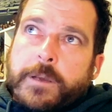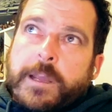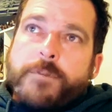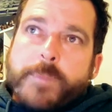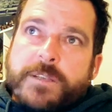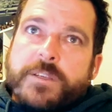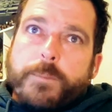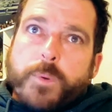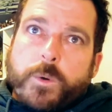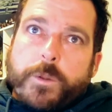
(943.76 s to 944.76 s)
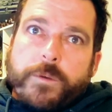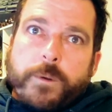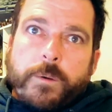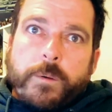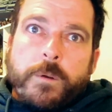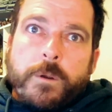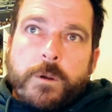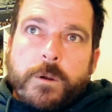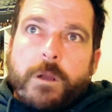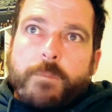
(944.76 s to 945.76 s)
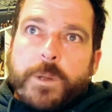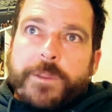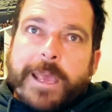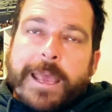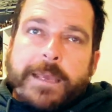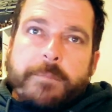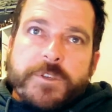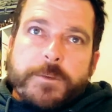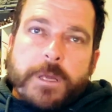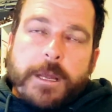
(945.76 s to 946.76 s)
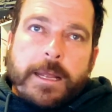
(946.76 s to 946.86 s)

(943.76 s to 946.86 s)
government support through Commonwealth Games,